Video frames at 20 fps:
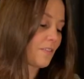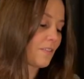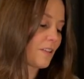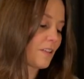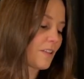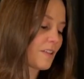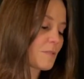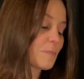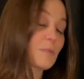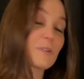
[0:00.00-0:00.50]

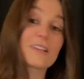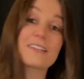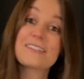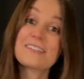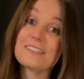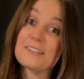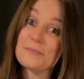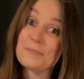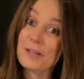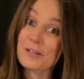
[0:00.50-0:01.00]
Then let's play
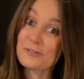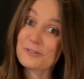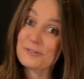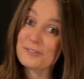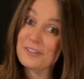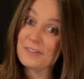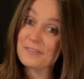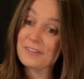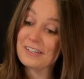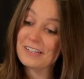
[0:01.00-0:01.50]
C major
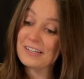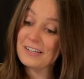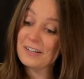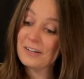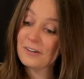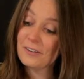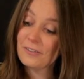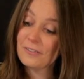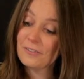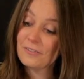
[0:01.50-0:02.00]
7
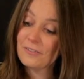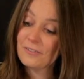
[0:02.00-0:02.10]
here.